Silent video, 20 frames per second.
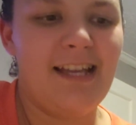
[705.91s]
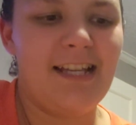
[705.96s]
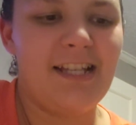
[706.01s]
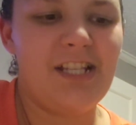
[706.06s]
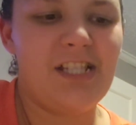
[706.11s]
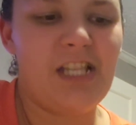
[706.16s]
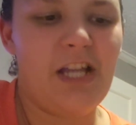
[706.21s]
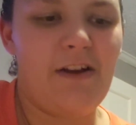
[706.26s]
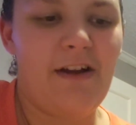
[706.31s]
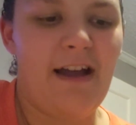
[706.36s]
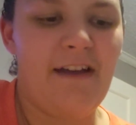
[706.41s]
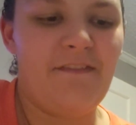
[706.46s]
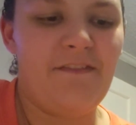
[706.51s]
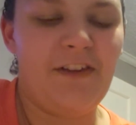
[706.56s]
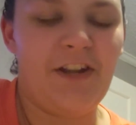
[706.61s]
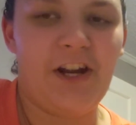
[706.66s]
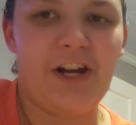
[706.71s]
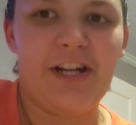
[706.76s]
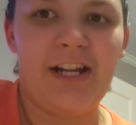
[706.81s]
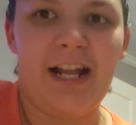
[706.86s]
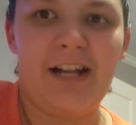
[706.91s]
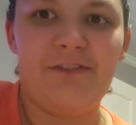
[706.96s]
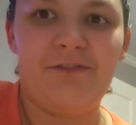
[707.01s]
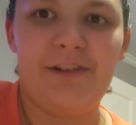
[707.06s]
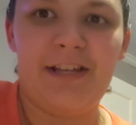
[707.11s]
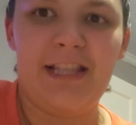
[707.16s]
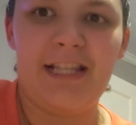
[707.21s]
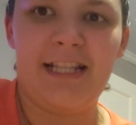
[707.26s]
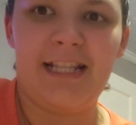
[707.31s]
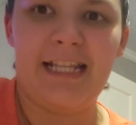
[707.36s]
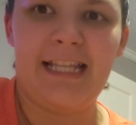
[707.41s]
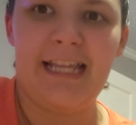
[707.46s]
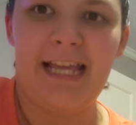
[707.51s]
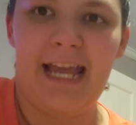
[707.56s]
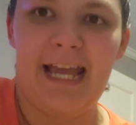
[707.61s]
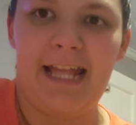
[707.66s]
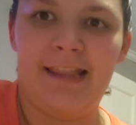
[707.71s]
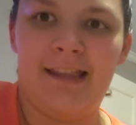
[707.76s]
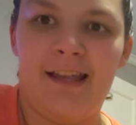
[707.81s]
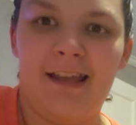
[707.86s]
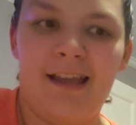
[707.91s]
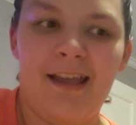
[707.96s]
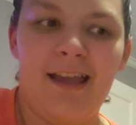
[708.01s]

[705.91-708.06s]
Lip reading: so I figured I'd read it again.